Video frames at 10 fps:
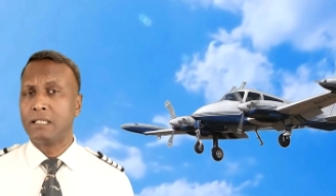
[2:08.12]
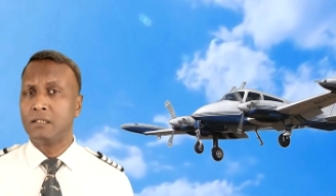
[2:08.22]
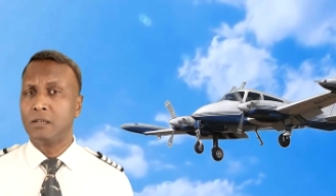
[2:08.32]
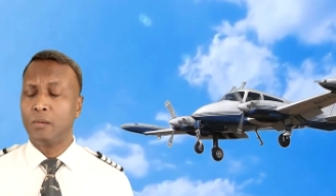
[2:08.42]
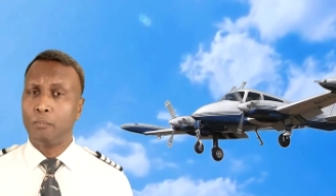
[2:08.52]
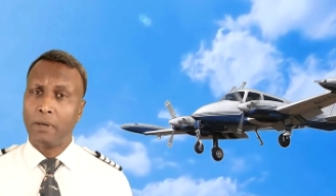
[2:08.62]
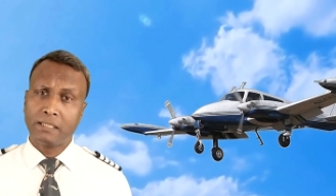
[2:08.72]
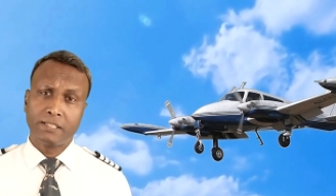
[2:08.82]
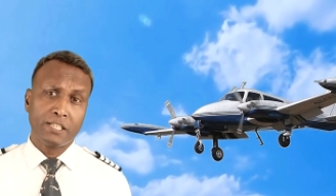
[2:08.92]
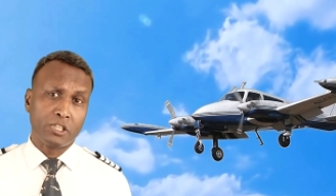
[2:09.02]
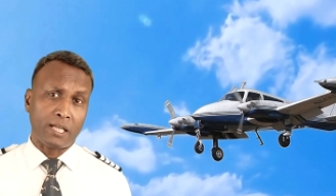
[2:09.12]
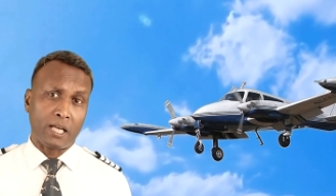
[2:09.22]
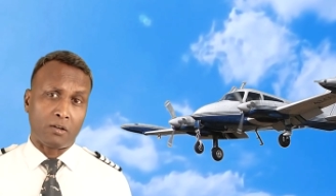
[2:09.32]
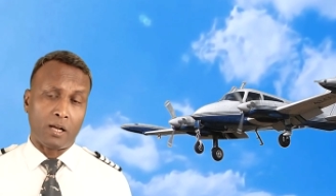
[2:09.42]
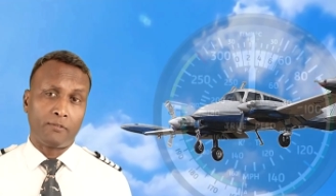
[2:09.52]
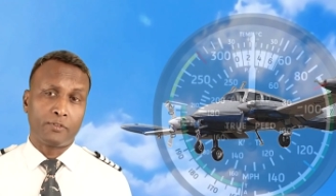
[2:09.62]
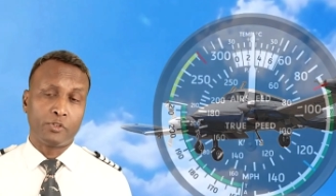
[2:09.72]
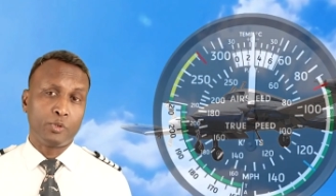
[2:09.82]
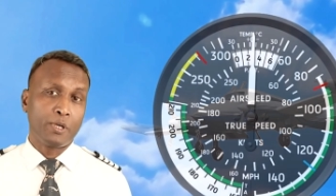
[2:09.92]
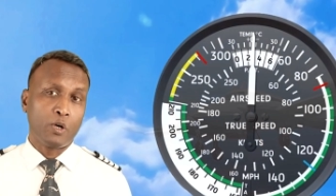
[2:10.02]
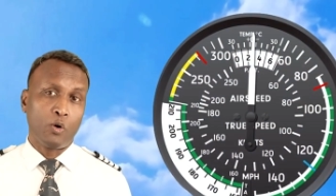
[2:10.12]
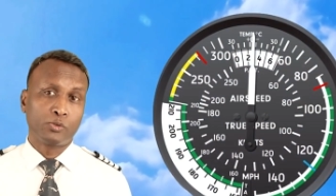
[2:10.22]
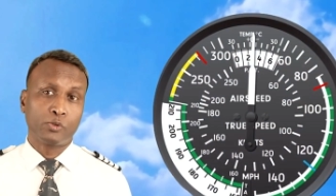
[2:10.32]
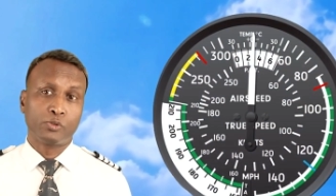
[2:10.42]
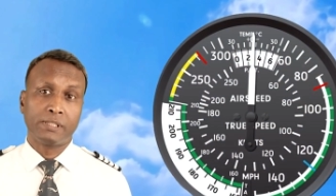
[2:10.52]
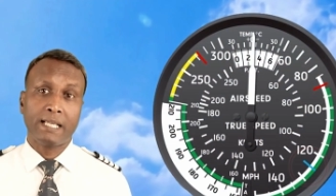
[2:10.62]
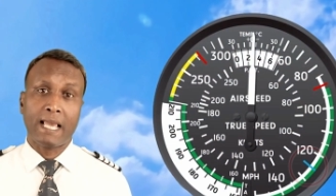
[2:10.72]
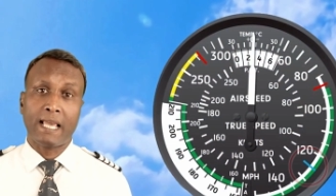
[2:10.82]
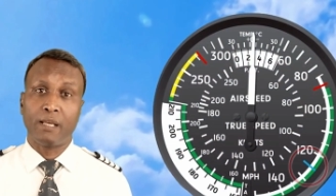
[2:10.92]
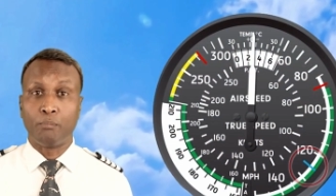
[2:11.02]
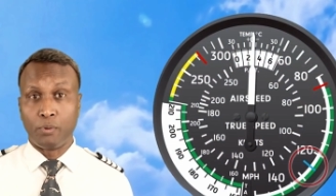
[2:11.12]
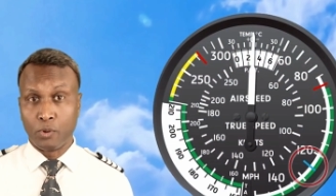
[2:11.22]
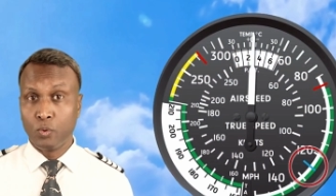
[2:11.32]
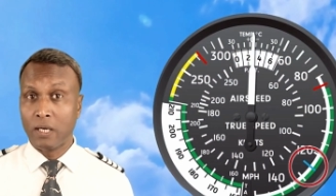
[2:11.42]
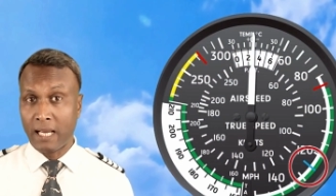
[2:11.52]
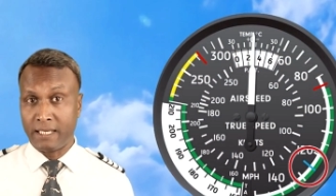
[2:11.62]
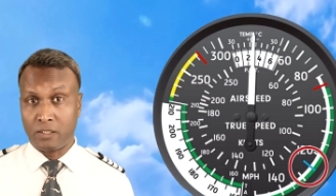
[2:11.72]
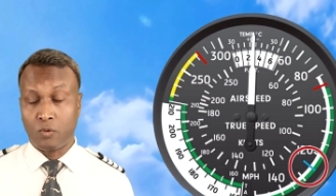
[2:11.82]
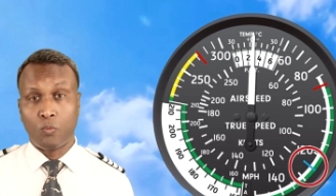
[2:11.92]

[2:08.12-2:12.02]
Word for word: In multi-engine aircraft, you may also see a blue line,